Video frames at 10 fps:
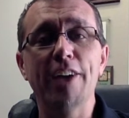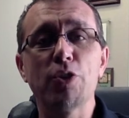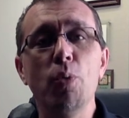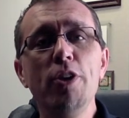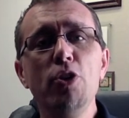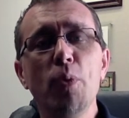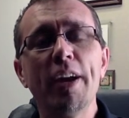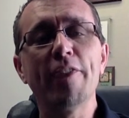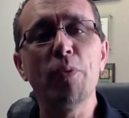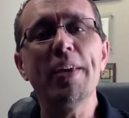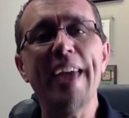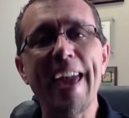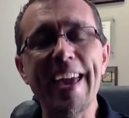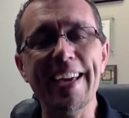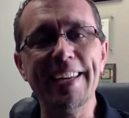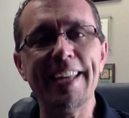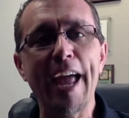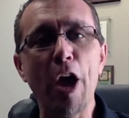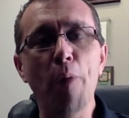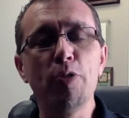So we do whatever we can to
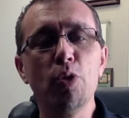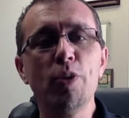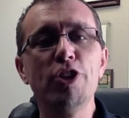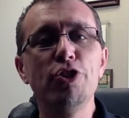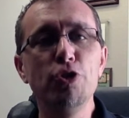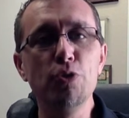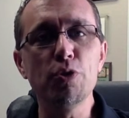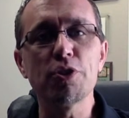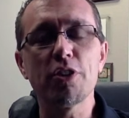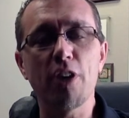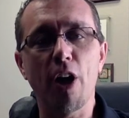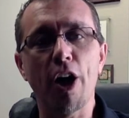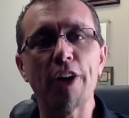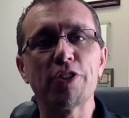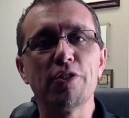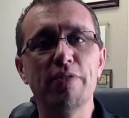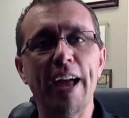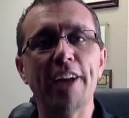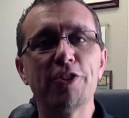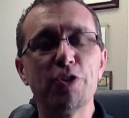help you reduce the cost of that